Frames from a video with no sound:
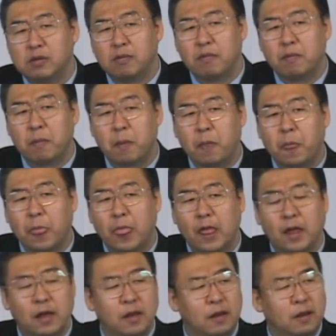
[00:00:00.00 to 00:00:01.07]
Jesus
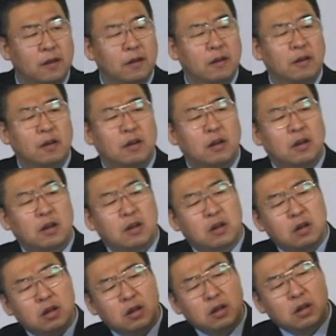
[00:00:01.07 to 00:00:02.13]
say?
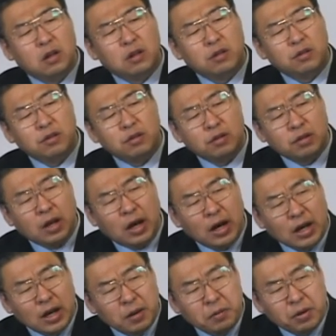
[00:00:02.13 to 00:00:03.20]
Jesus
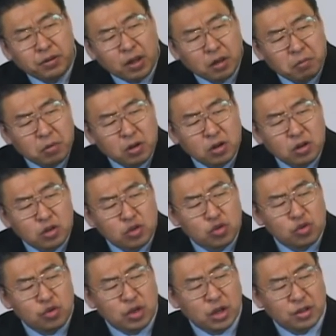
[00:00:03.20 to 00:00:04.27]
told us
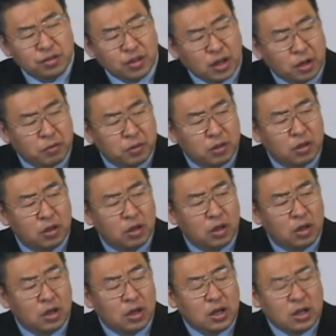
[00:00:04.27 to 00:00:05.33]
to love
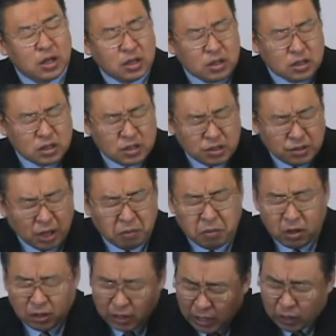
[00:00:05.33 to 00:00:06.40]
even our
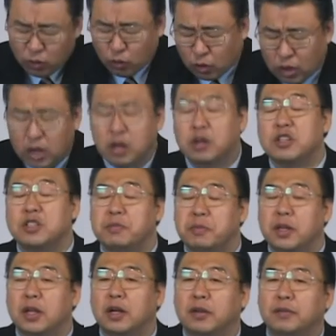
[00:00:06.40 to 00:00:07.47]
enemies.
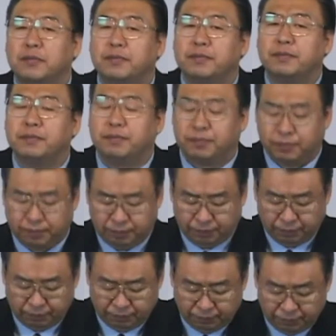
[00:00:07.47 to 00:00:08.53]
We must
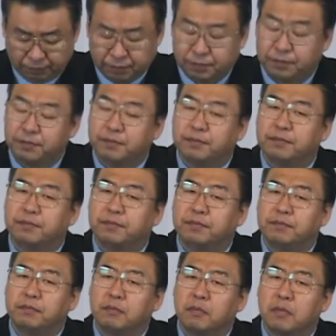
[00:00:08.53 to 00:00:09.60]
pray for
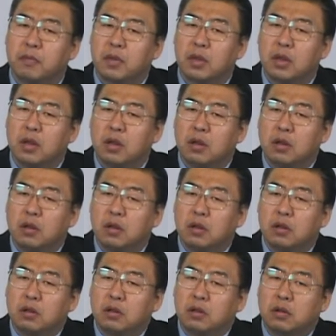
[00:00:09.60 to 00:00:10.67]
our enemies
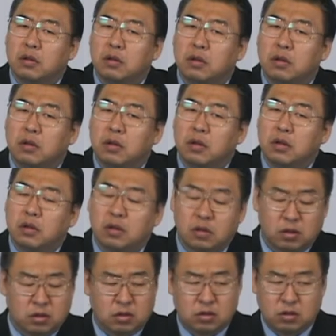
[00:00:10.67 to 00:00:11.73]
and feed
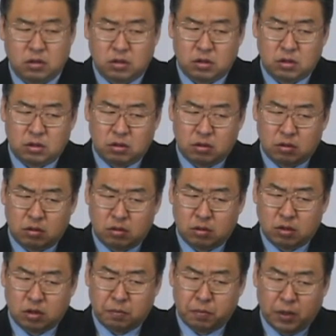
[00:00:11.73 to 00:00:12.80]
our enemies
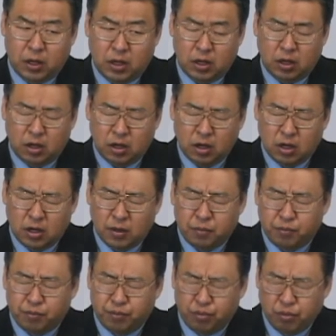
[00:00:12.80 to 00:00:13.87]
if they
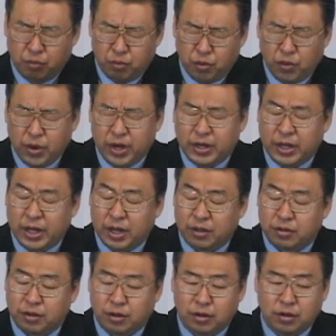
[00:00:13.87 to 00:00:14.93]
grow
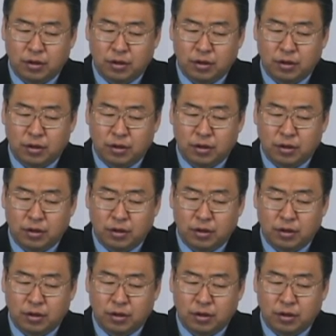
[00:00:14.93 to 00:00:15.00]
hungry.